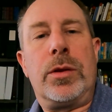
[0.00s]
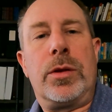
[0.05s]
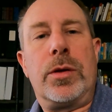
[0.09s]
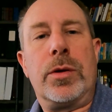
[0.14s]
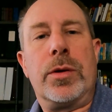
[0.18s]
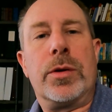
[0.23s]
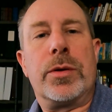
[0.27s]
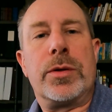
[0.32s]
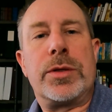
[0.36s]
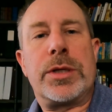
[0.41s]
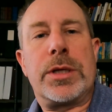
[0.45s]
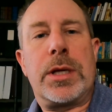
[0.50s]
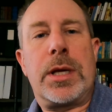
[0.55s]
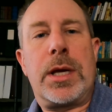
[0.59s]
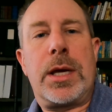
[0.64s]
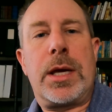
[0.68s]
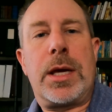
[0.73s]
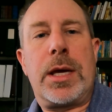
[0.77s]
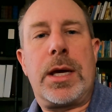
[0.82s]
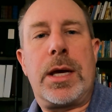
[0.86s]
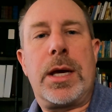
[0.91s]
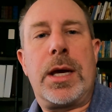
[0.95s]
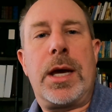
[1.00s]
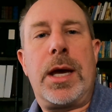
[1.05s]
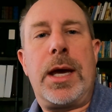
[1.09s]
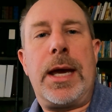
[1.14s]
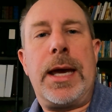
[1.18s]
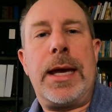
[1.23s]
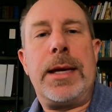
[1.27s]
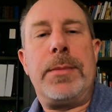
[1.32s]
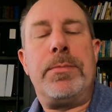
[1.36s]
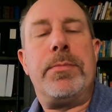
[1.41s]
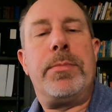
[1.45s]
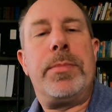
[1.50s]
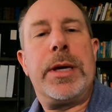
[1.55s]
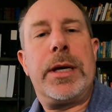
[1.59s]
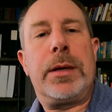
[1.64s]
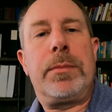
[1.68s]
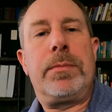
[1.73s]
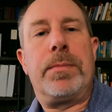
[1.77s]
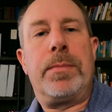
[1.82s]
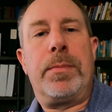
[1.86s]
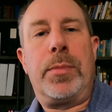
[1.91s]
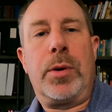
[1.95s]
there's a
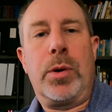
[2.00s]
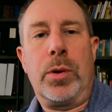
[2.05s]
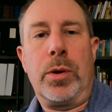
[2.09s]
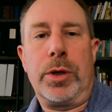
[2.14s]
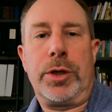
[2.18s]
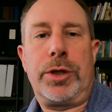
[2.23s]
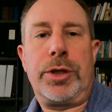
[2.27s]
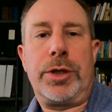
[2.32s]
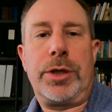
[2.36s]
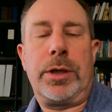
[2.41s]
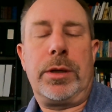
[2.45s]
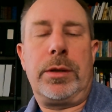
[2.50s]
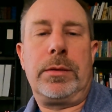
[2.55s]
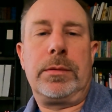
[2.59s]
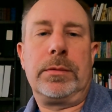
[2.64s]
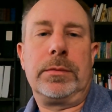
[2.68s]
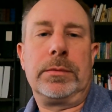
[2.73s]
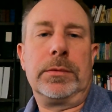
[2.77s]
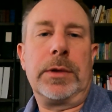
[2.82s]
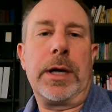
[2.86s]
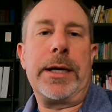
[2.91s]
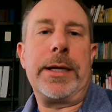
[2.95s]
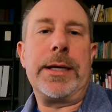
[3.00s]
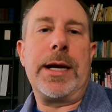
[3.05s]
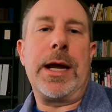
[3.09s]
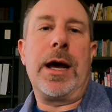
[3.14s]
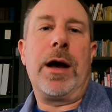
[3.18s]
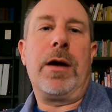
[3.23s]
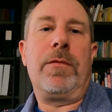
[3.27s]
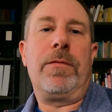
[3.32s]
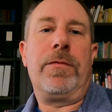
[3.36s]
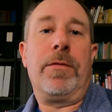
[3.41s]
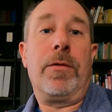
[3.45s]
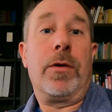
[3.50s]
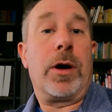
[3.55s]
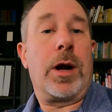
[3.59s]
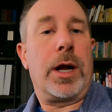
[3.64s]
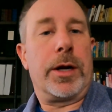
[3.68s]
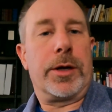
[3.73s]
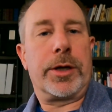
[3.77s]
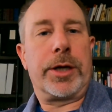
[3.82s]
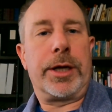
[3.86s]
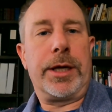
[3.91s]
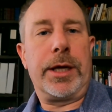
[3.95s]
big push right now for
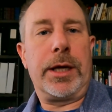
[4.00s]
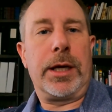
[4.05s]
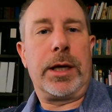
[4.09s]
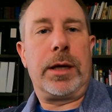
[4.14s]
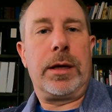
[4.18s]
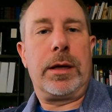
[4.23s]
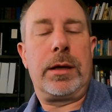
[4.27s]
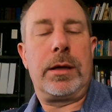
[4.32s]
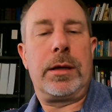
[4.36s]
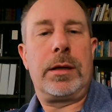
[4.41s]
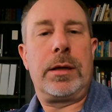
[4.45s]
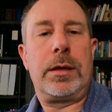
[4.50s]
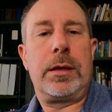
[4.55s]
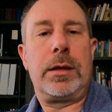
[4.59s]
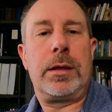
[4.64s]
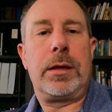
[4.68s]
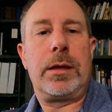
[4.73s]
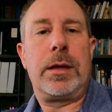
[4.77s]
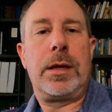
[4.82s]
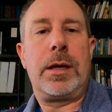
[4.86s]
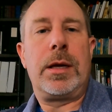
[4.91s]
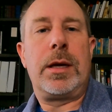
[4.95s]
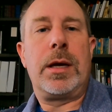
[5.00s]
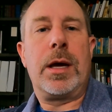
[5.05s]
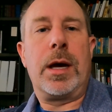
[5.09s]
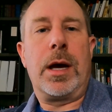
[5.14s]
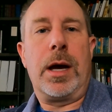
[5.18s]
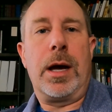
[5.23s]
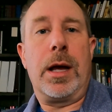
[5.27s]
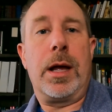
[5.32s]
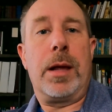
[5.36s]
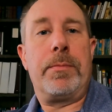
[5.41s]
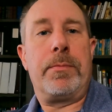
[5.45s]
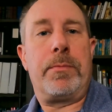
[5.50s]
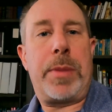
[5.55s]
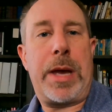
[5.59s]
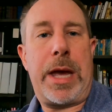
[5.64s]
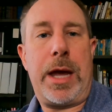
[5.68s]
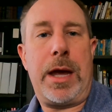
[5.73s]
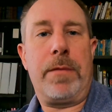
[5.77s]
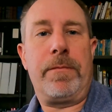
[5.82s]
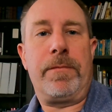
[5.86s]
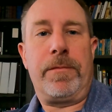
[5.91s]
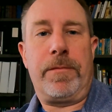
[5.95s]
100 gig
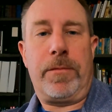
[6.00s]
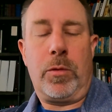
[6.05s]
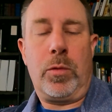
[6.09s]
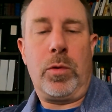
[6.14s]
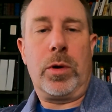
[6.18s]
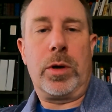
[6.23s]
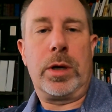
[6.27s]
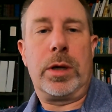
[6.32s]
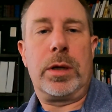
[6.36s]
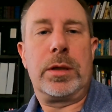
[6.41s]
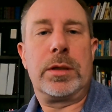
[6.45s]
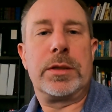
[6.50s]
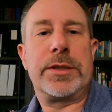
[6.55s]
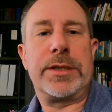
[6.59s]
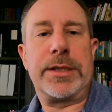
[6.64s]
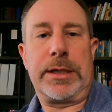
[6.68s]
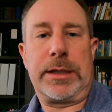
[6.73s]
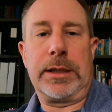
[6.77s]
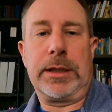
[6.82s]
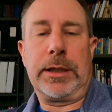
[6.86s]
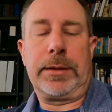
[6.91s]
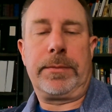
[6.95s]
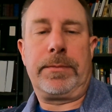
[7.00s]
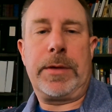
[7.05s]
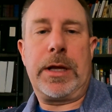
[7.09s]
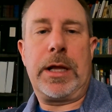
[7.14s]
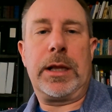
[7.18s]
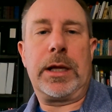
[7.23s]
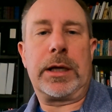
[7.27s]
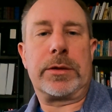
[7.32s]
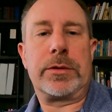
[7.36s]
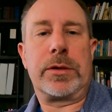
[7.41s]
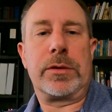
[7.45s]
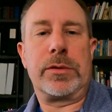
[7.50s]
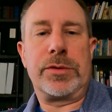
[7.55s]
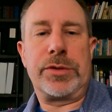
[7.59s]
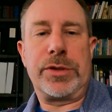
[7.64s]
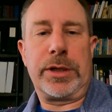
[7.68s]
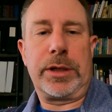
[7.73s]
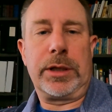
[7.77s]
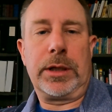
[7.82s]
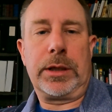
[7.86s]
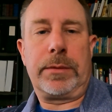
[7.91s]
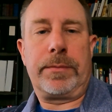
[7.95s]
PAM4 signaling, electrical
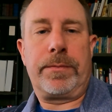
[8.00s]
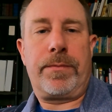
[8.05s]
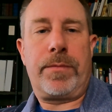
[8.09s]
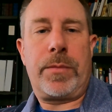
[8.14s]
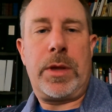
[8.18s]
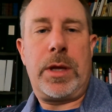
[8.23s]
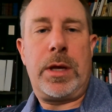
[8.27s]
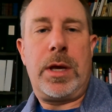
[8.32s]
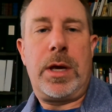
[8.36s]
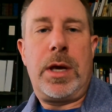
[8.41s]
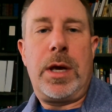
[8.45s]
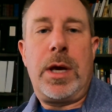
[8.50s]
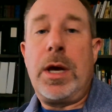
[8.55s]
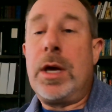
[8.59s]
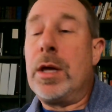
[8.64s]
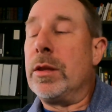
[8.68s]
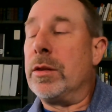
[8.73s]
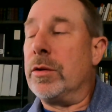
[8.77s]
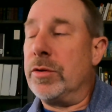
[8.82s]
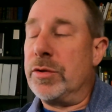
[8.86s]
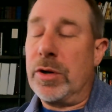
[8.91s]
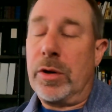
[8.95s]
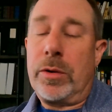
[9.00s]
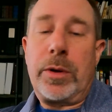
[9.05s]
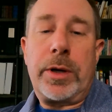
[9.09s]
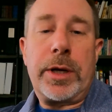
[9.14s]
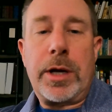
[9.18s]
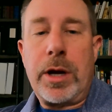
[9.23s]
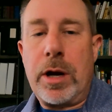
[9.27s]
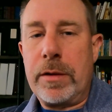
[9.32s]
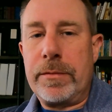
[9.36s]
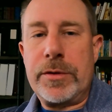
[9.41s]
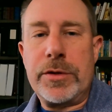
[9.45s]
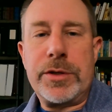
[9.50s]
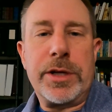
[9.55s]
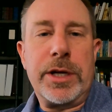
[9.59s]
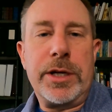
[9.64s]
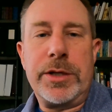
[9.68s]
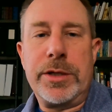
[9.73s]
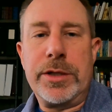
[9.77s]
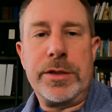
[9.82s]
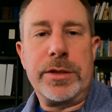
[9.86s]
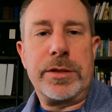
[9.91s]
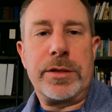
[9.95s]
signaling. There's already
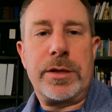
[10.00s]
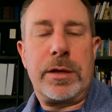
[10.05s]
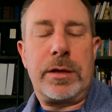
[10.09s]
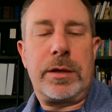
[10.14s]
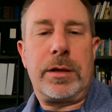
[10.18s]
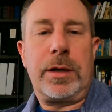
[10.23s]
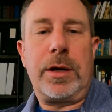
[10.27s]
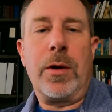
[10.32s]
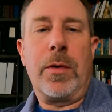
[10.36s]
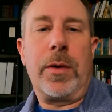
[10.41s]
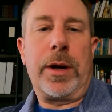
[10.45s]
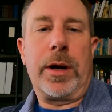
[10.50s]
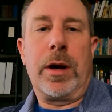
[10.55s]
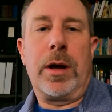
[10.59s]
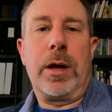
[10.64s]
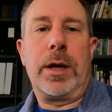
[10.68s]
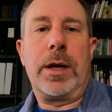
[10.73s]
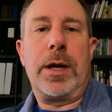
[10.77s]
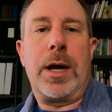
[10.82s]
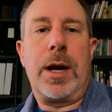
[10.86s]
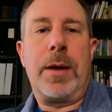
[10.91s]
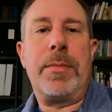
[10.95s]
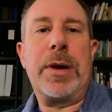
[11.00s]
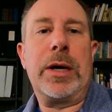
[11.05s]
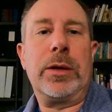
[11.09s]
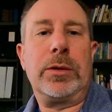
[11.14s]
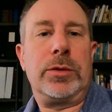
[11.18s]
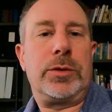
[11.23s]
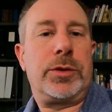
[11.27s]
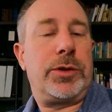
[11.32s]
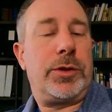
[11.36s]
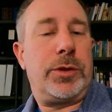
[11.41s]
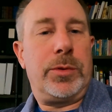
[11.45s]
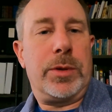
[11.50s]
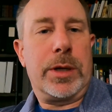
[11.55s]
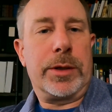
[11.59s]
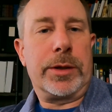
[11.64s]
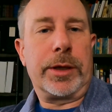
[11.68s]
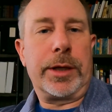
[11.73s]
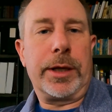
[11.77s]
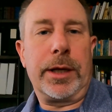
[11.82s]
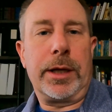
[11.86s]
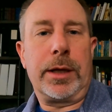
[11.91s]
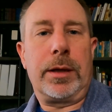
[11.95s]
conversations going on about
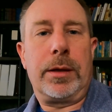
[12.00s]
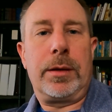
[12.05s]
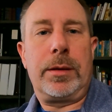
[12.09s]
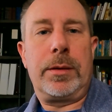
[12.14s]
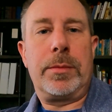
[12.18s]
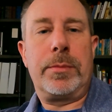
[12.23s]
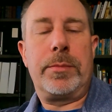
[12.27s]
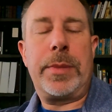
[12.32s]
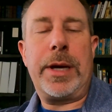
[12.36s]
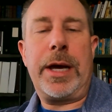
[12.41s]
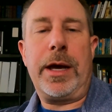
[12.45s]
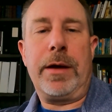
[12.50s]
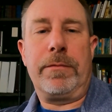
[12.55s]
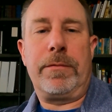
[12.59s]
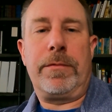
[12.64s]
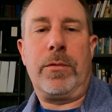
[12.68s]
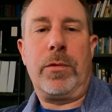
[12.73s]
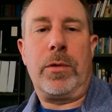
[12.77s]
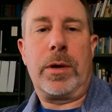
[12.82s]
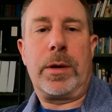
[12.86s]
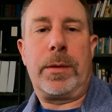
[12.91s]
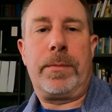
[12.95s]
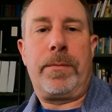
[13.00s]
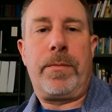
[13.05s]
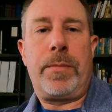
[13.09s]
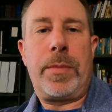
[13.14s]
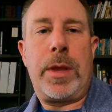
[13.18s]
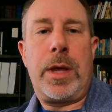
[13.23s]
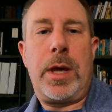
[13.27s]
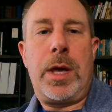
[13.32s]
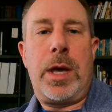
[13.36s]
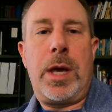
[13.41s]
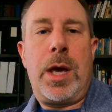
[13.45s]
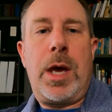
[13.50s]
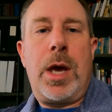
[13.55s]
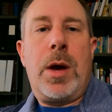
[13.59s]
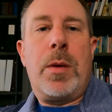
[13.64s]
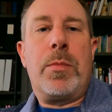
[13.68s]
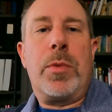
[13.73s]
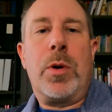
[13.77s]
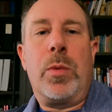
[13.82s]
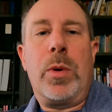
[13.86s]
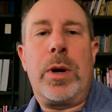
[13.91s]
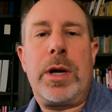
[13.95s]
200 gig PAM4.
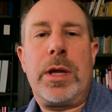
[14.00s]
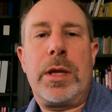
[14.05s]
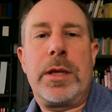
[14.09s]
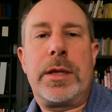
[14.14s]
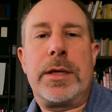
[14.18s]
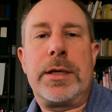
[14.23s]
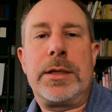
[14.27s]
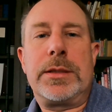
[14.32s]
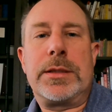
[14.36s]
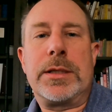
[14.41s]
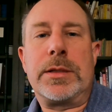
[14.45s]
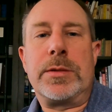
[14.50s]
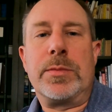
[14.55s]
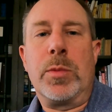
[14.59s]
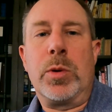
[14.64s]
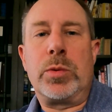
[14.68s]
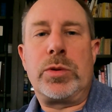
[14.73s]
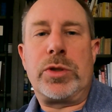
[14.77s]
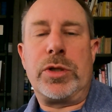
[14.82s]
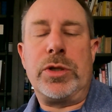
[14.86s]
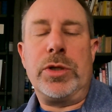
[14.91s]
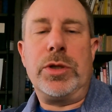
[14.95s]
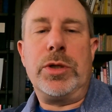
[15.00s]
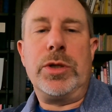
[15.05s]
But one of the things that's most